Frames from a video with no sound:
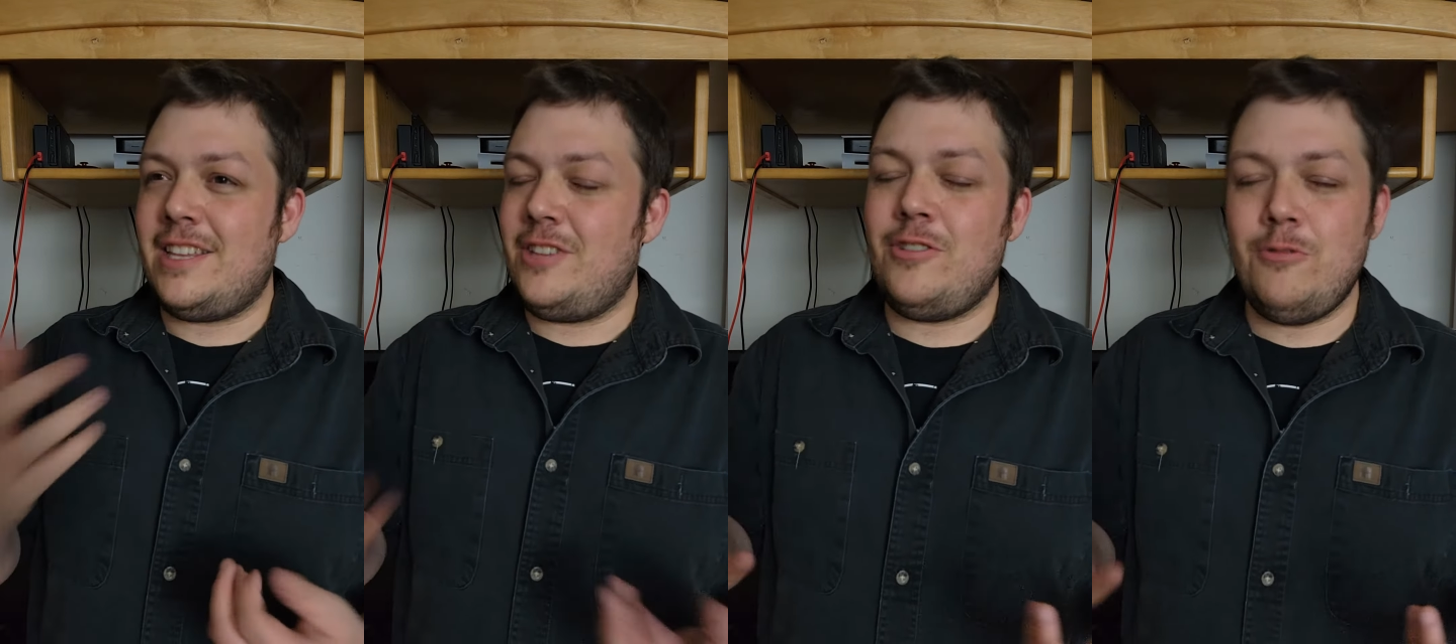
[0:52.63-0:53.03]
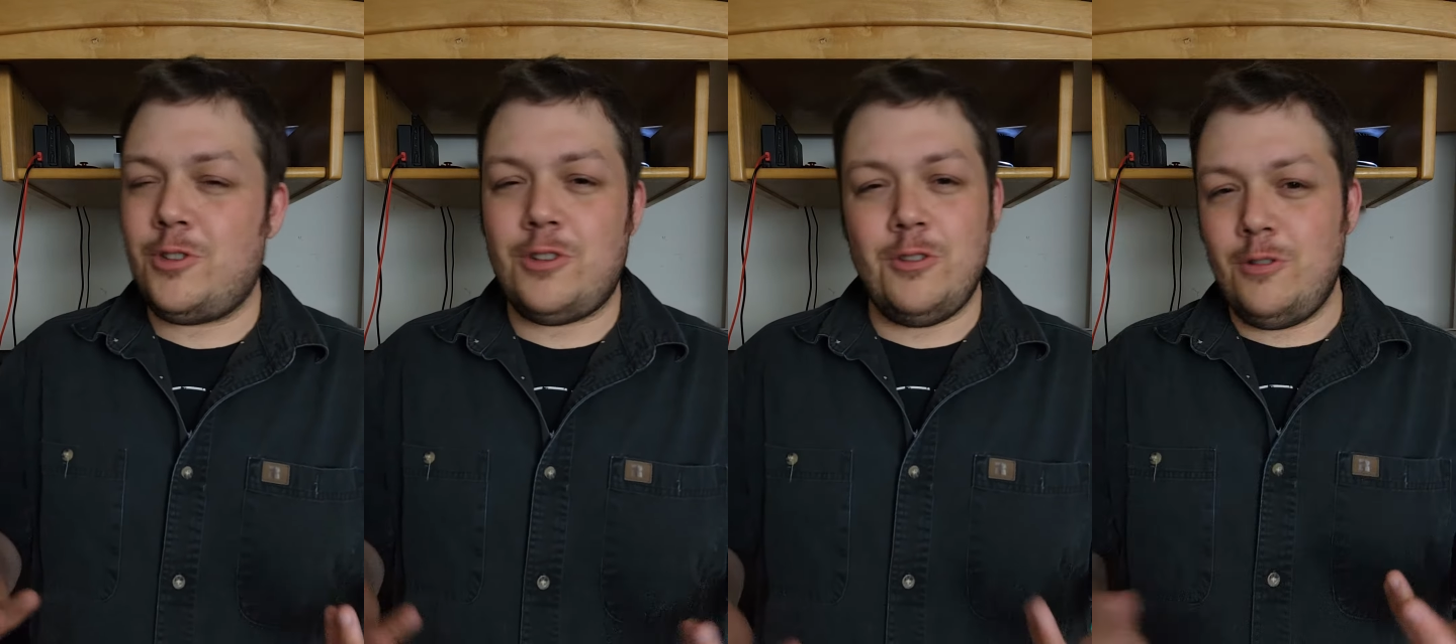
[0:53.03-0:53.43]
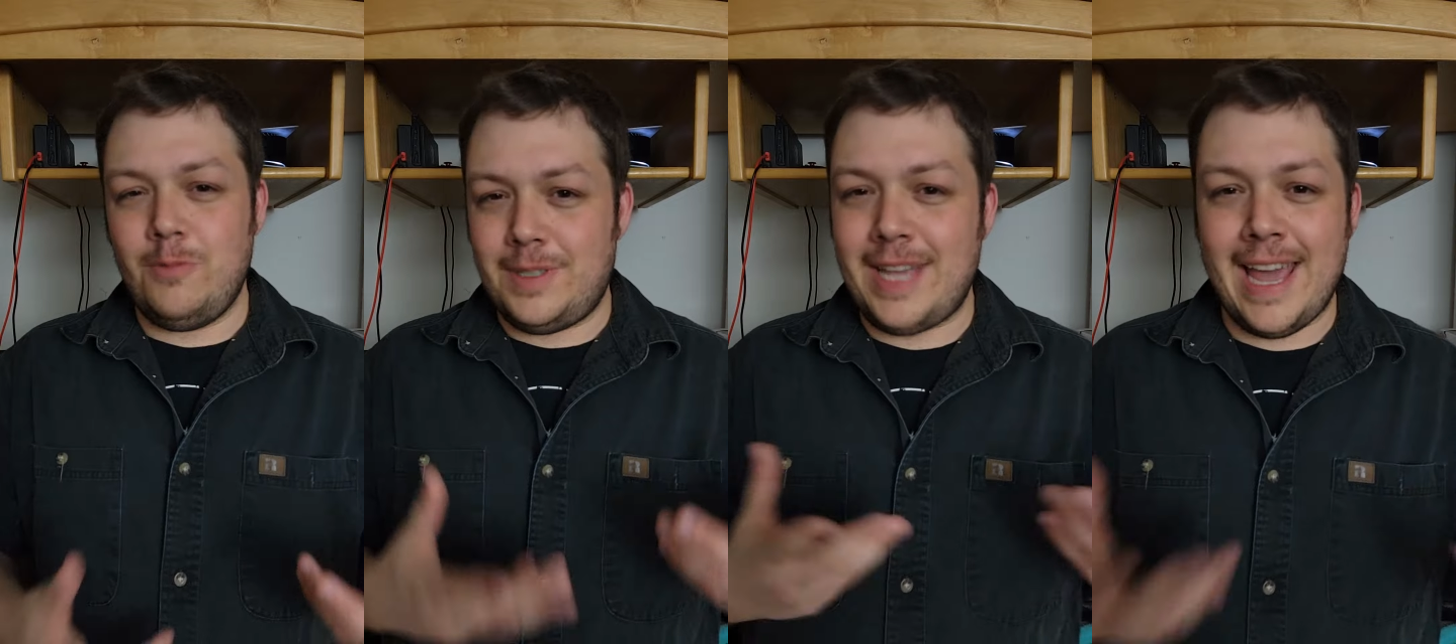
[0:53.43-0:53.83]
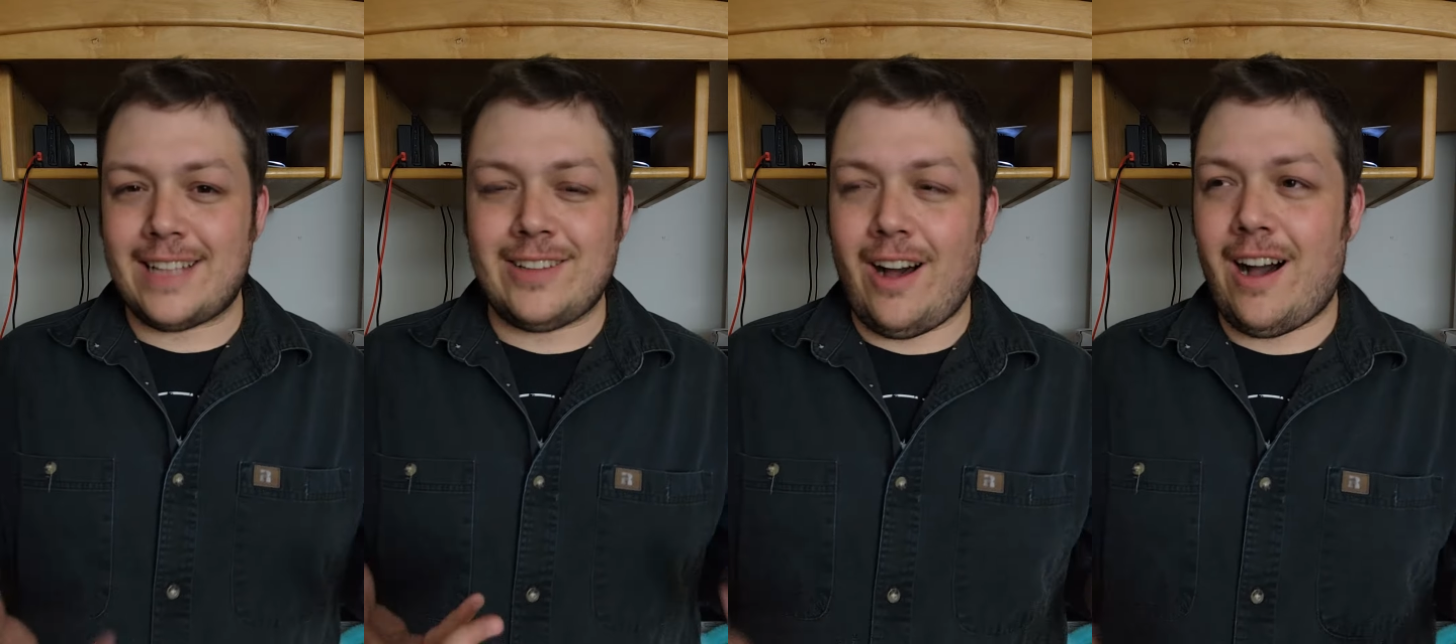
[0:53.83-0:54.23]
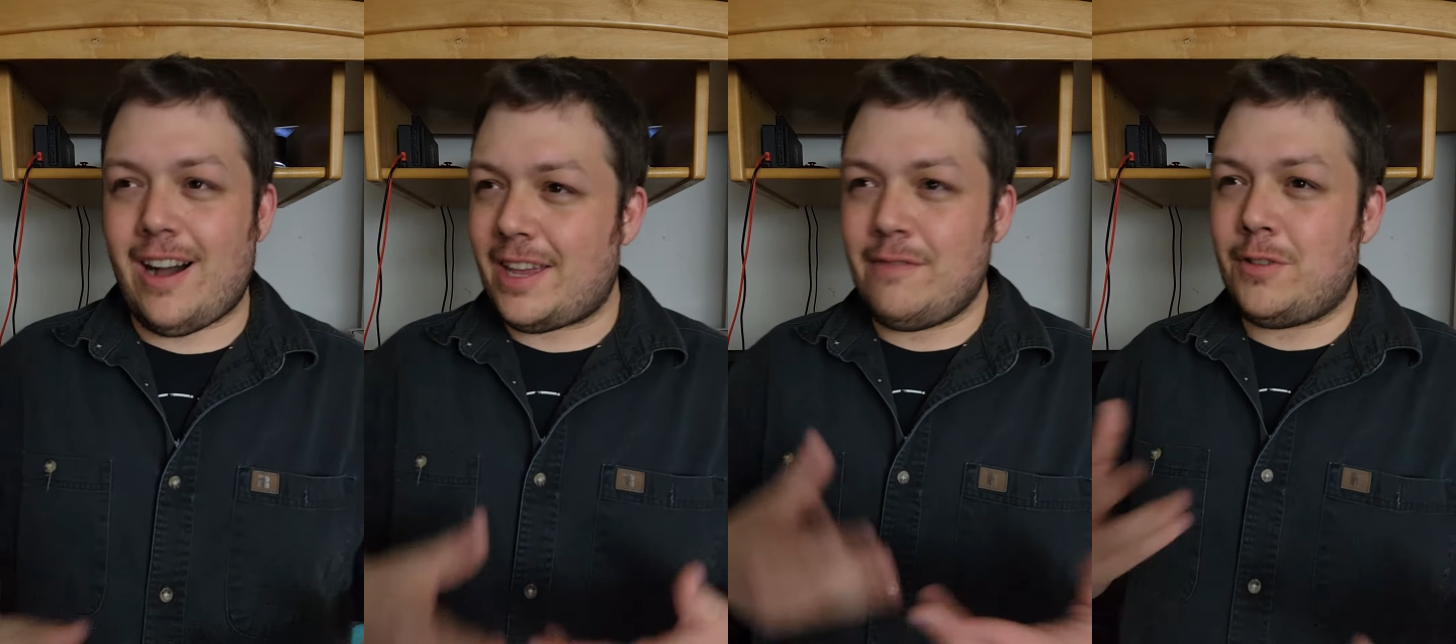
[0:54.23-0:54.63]
YouTube,
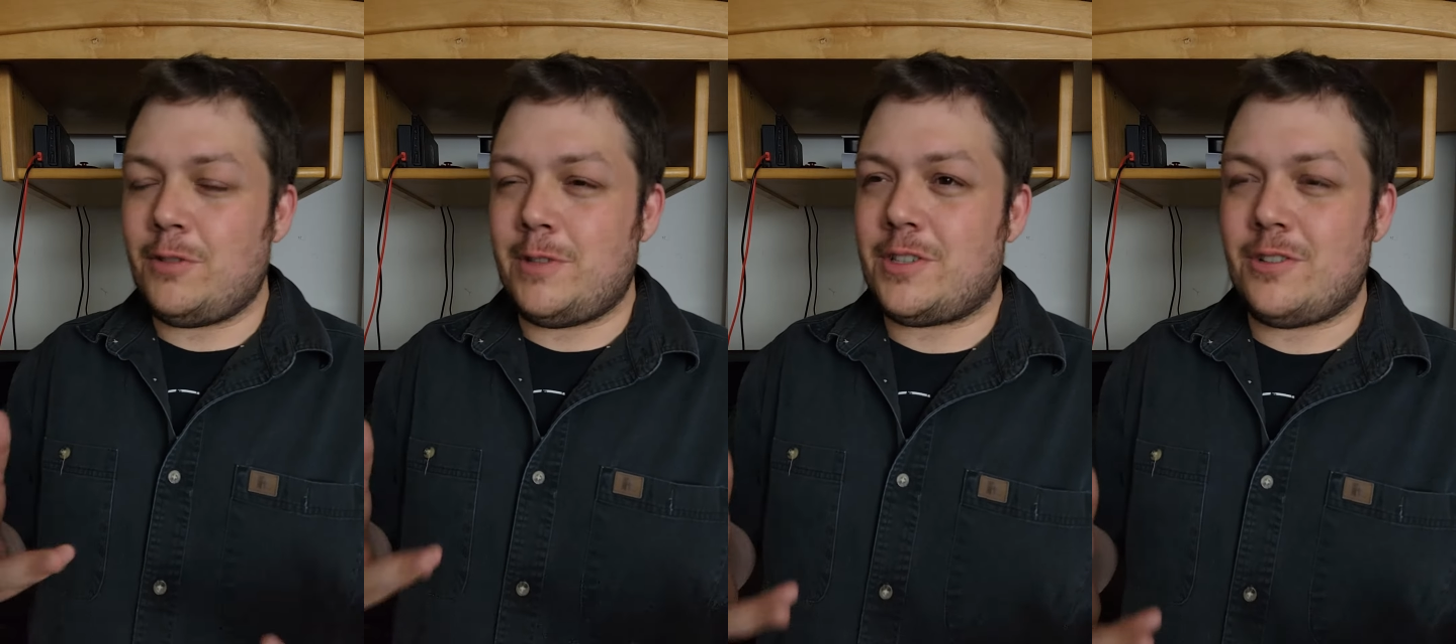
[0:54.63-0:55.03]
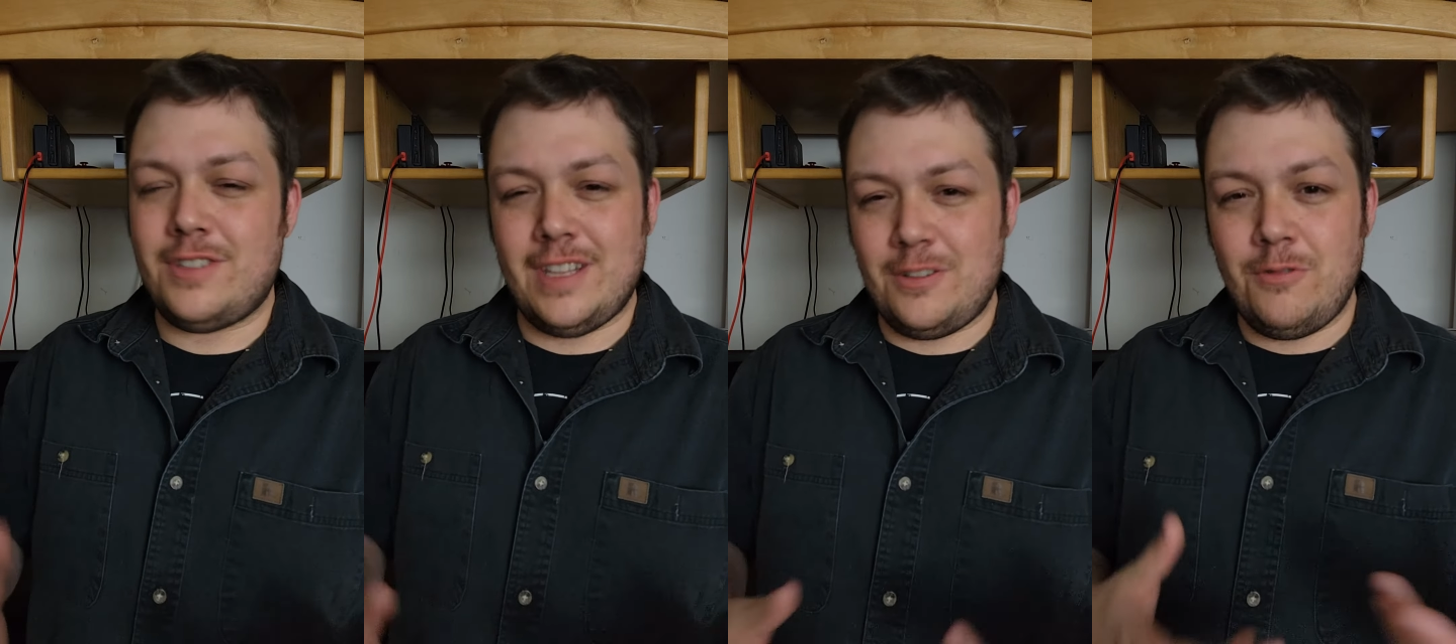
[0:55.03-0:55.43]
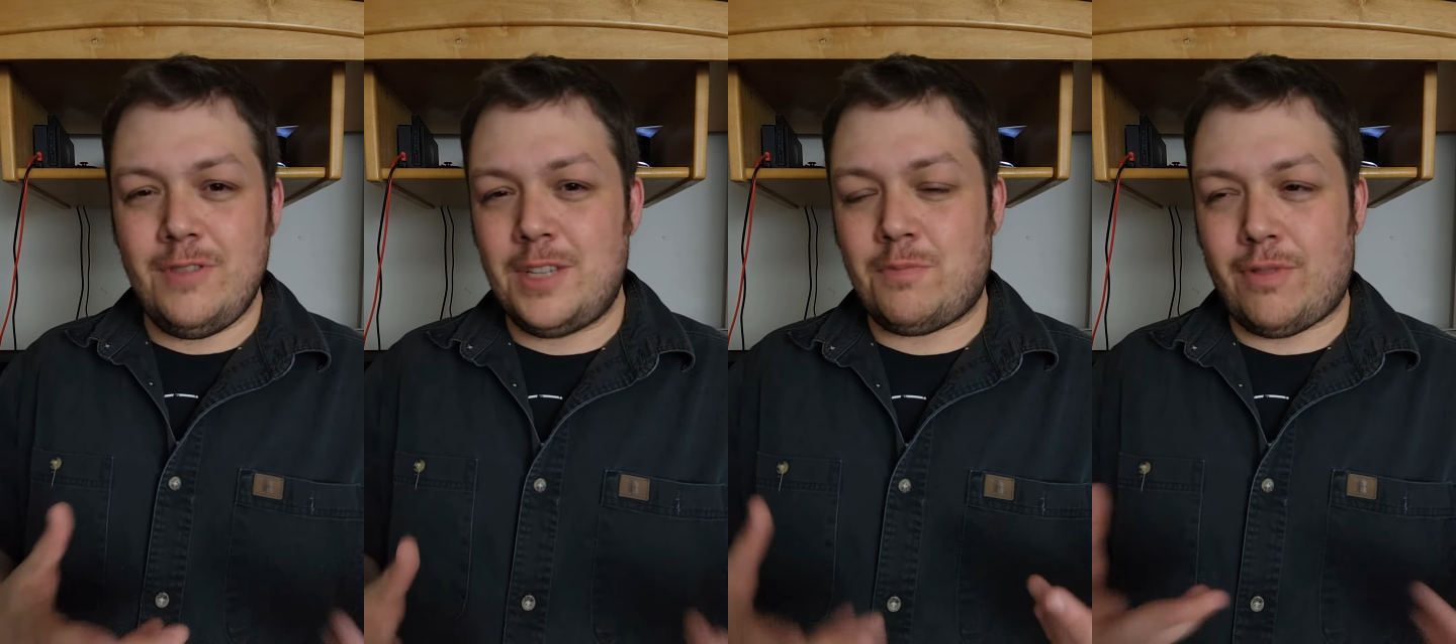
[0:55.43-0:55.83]
TikTok influencers that do these